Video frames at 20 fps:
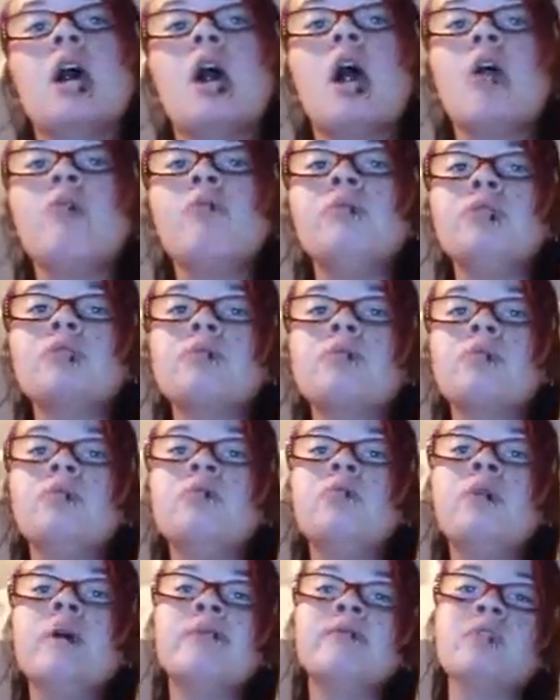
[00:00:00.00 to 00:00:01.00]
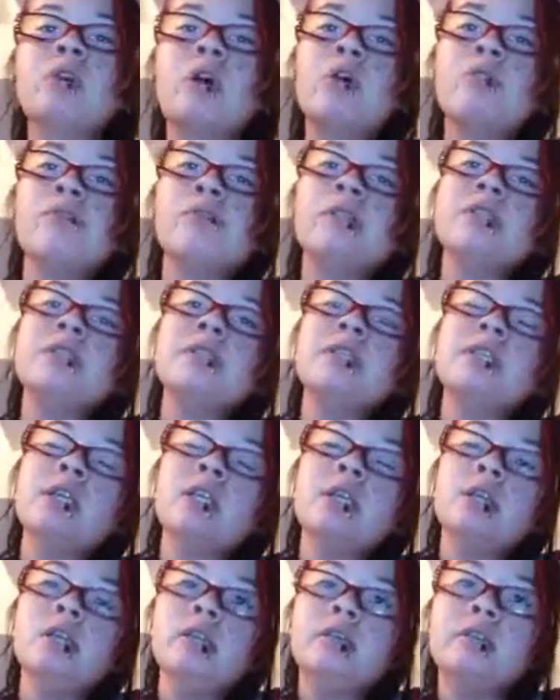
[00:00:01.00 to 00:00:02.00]
Always knew after all these
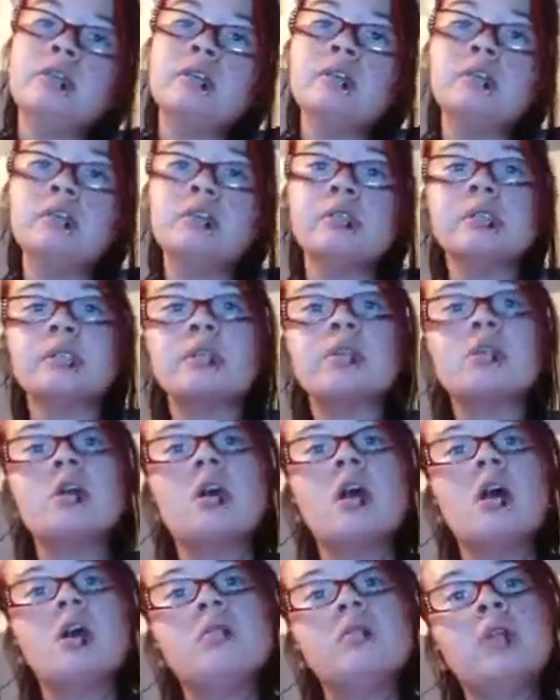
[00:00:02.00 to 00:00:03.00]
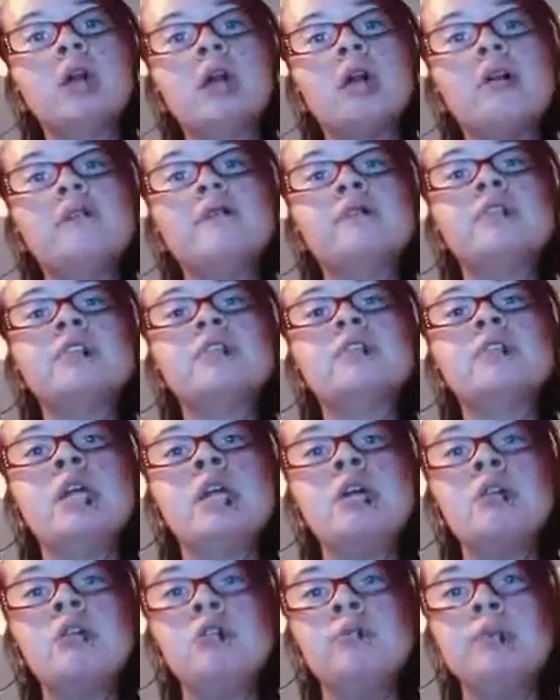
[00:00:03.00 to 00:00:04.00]
years, laughter
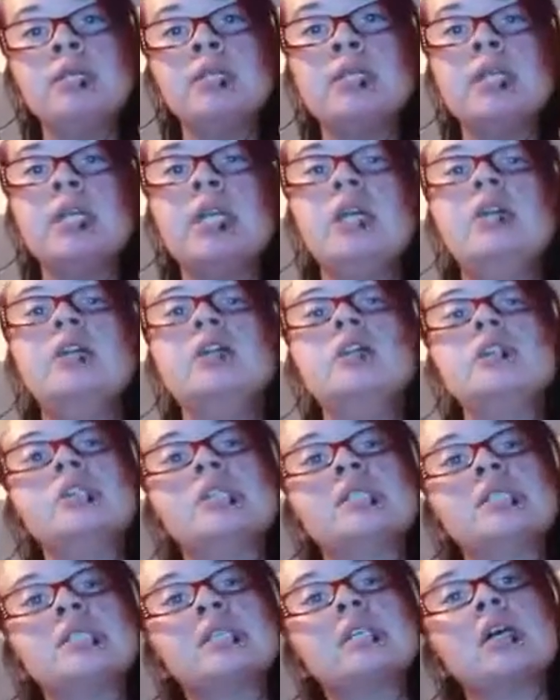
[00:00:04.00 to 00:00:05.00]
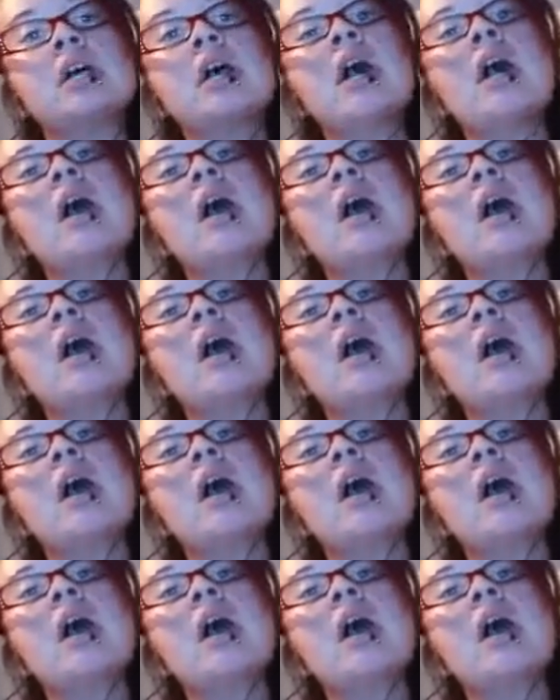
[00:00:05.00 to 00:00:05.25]
there'd be tears.